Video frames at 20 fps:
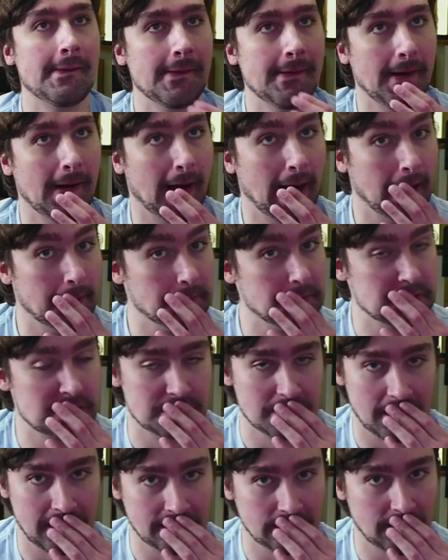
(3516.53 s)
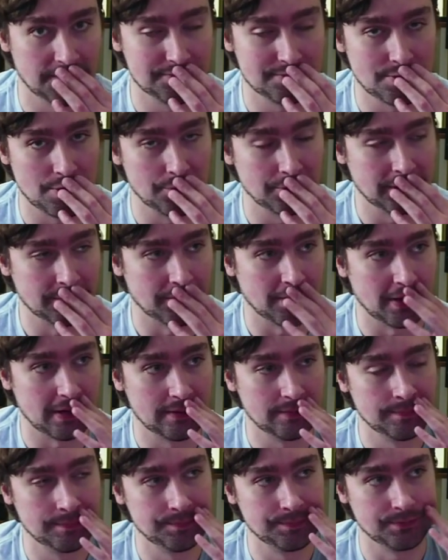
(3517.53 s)
I was I loved Pokemon,
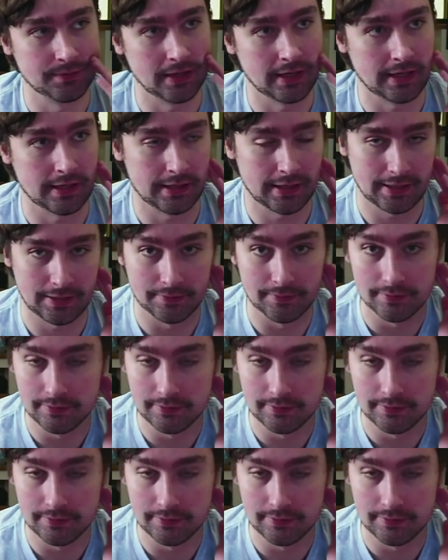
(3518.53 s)
and that